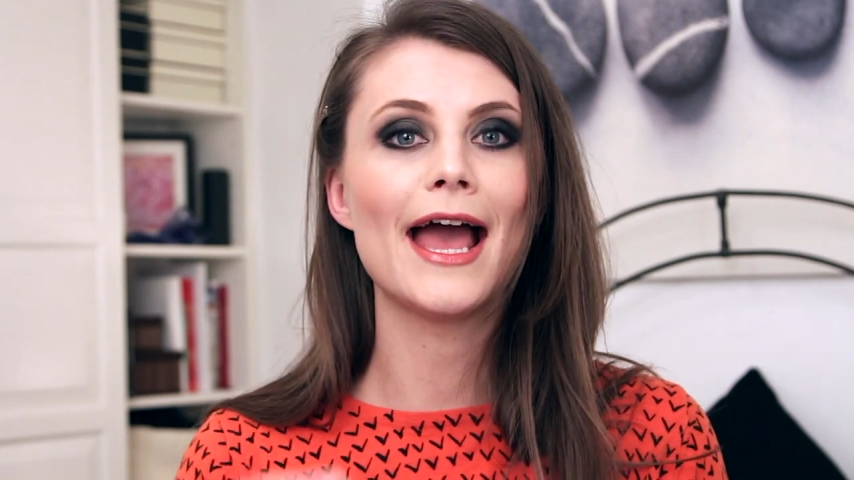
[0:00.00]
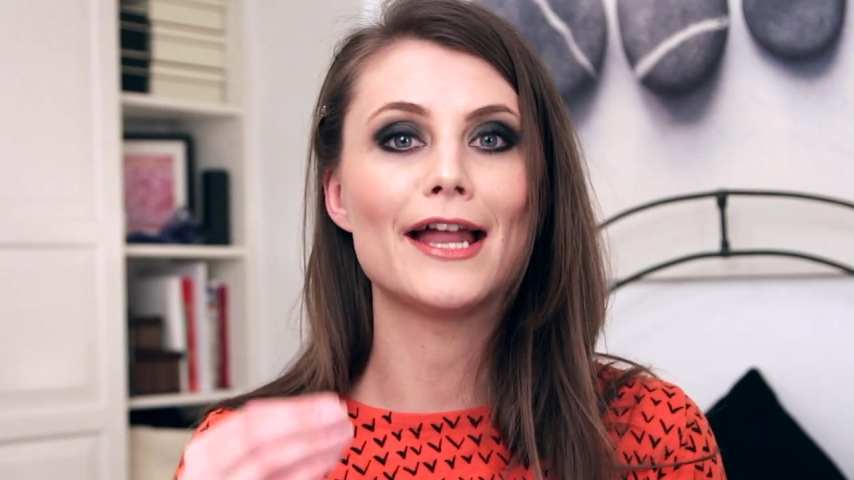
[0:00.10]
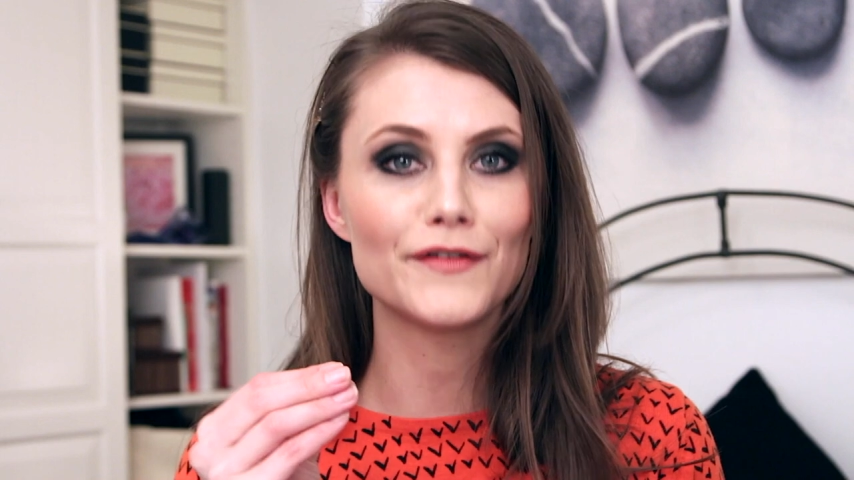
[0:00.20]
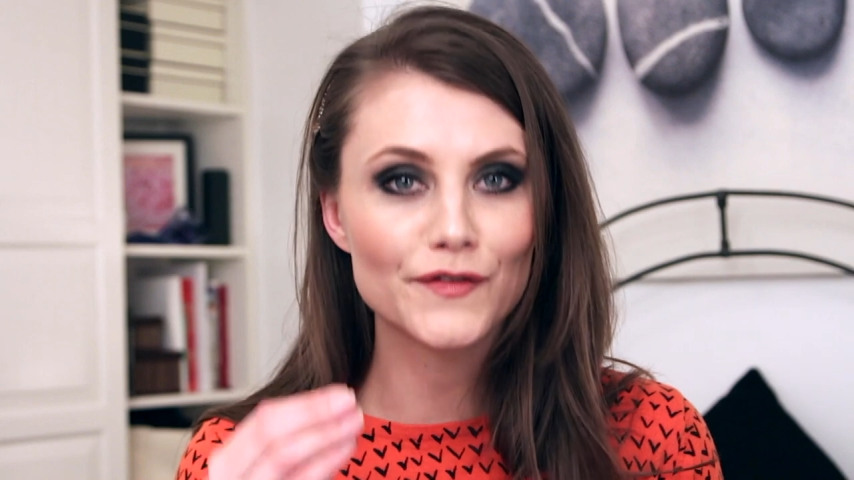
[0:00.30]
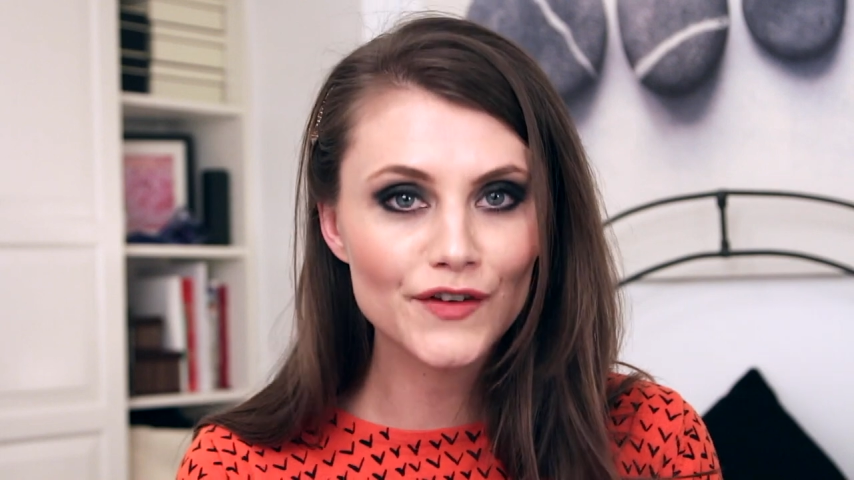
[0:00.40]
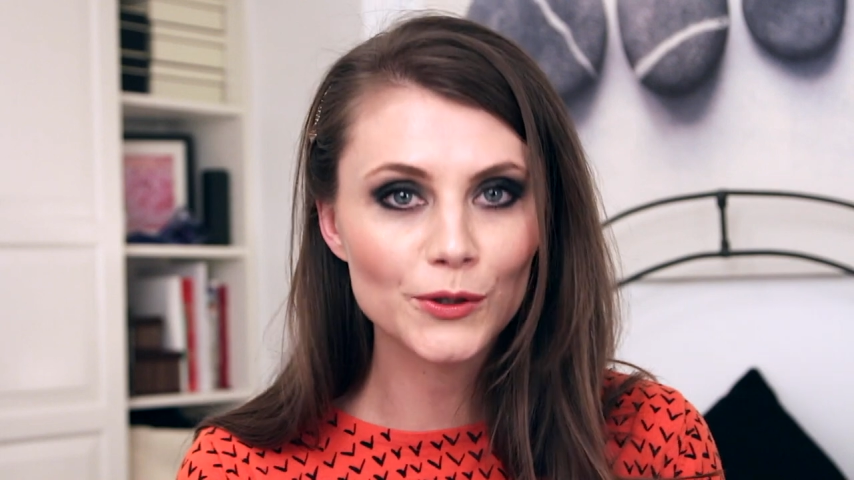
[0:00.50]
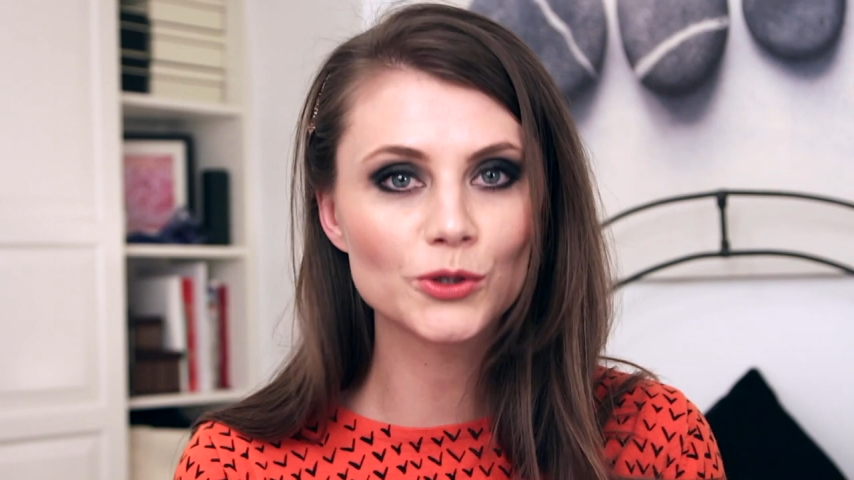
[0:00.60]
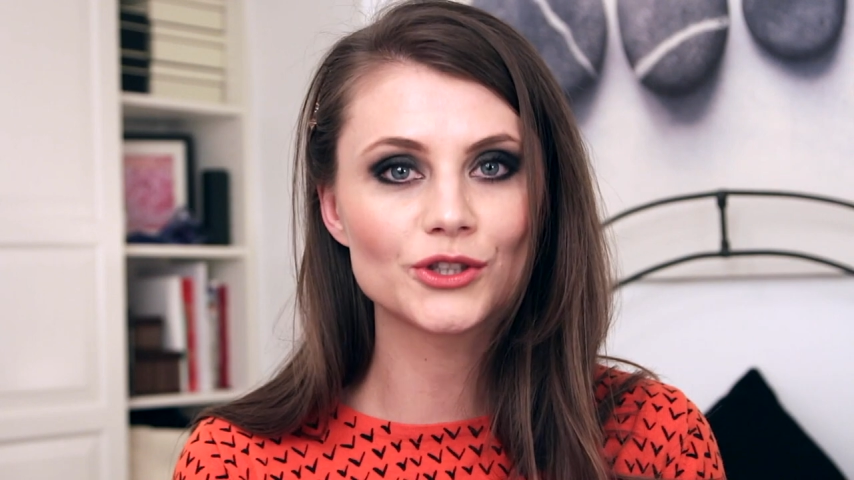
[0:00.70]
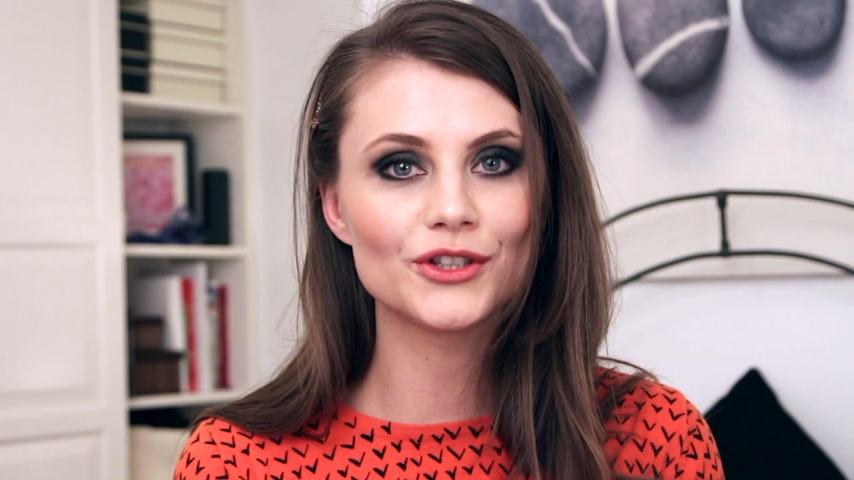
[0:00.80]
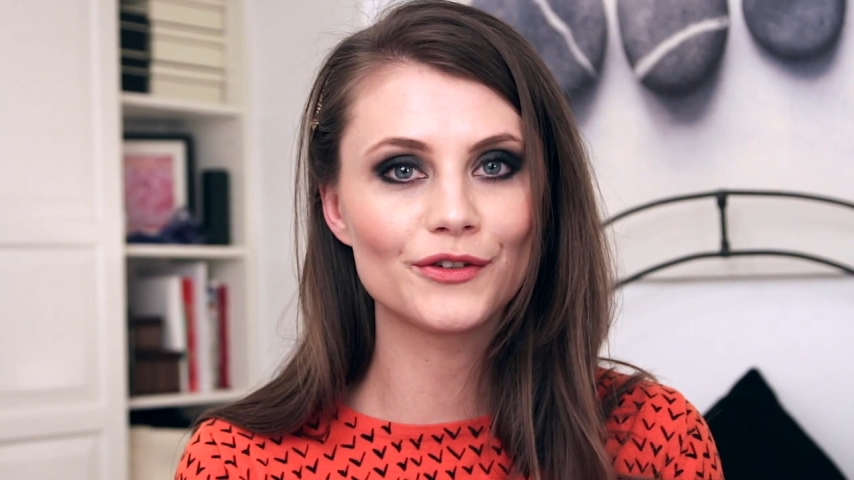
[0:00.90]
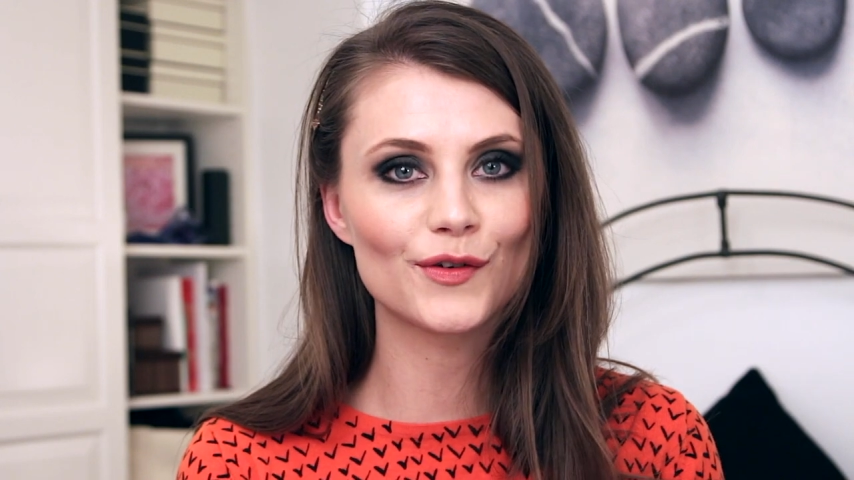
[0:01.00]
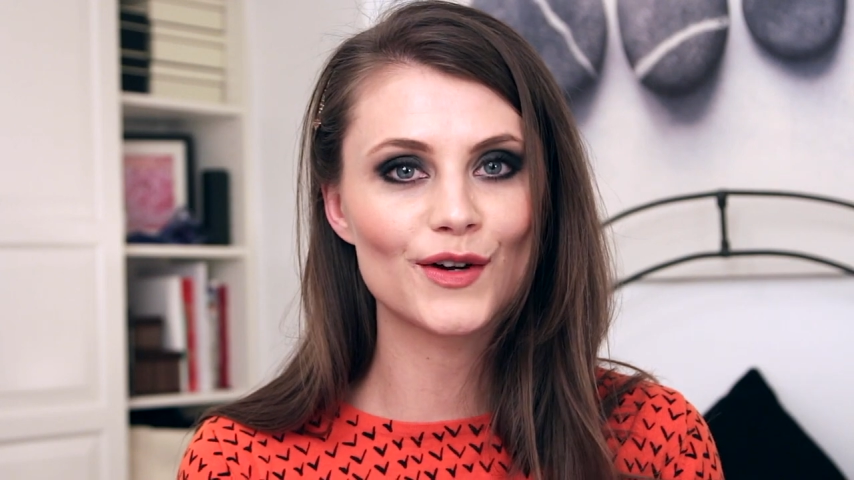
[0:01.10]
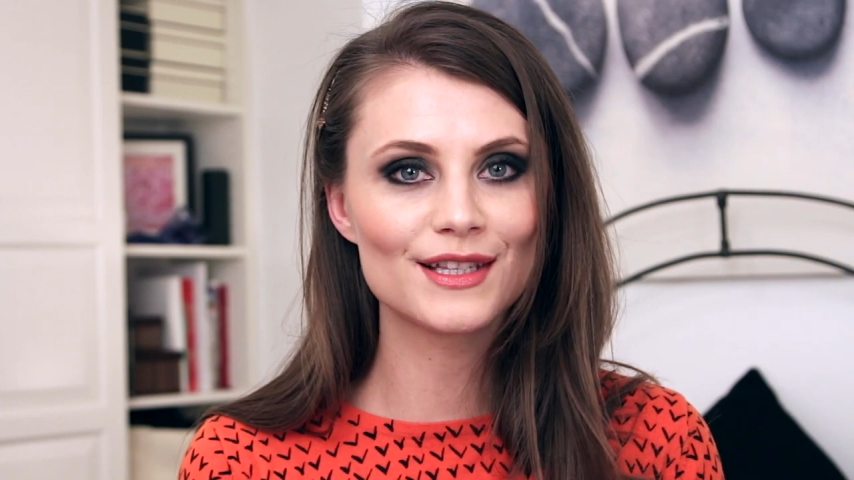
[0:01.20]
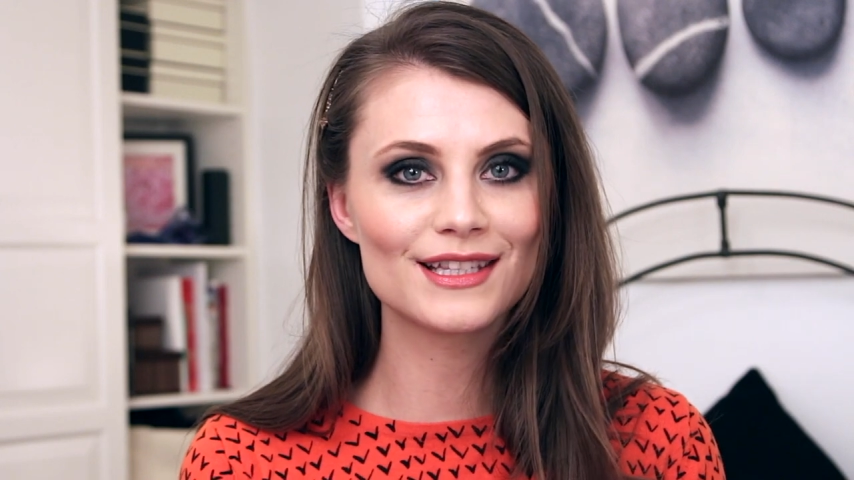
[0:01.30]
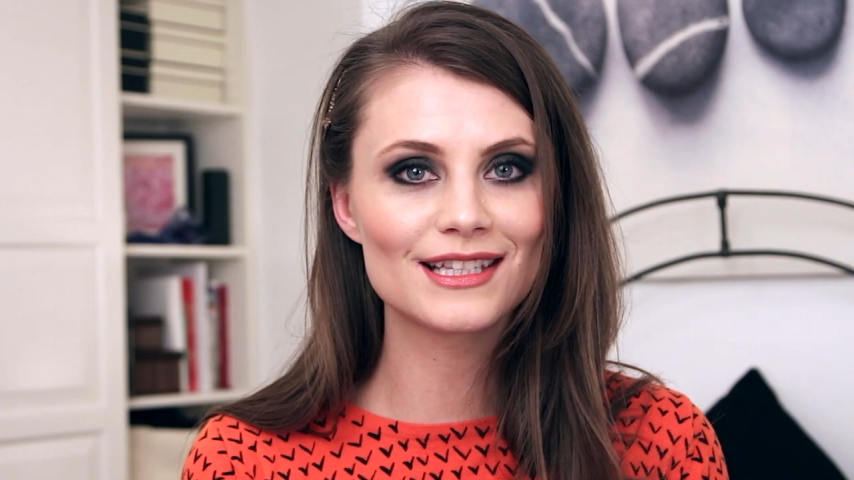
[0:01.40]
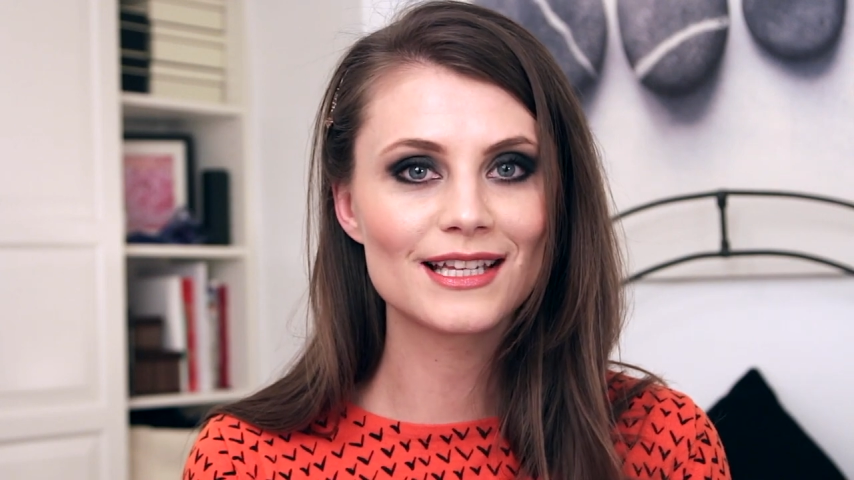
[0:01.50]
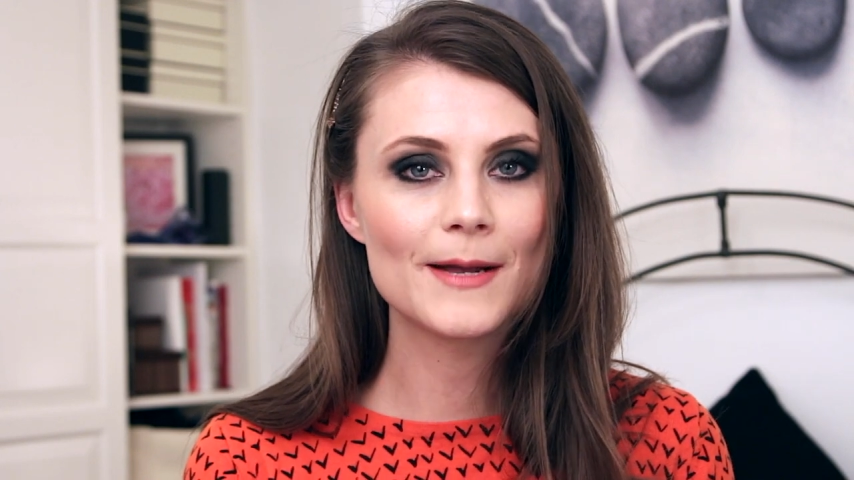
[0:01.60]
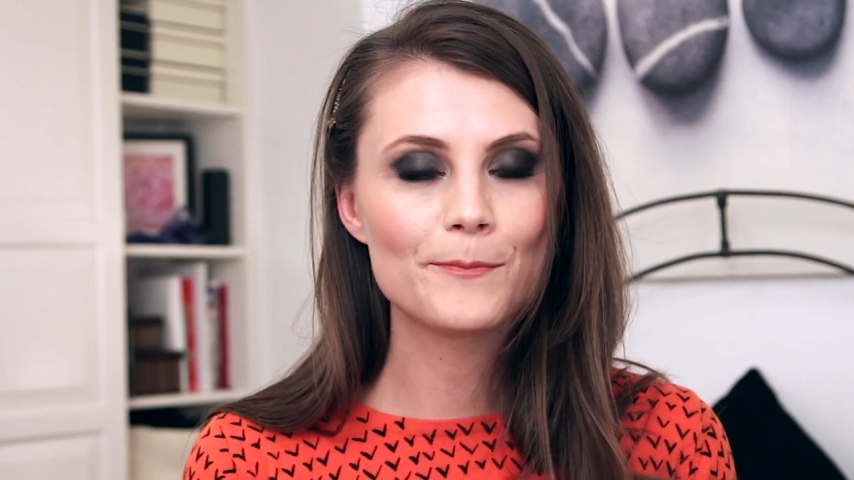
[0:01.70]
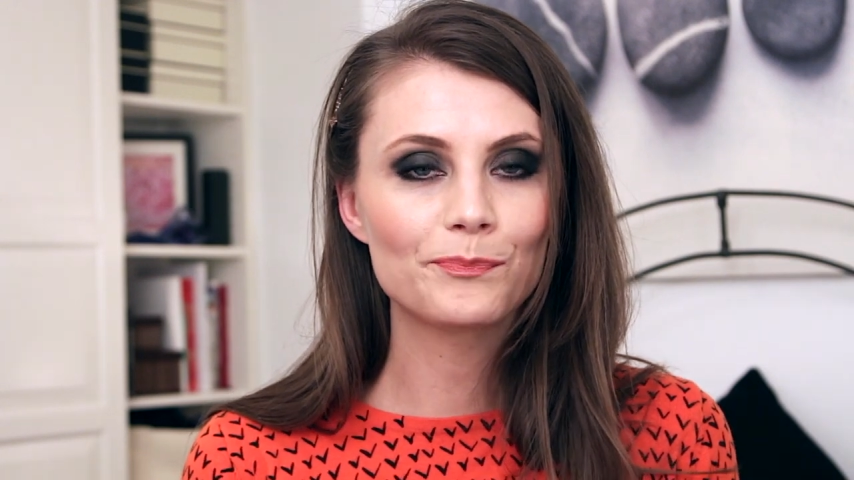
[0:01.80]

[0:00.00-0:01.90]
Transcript: and feel the difference.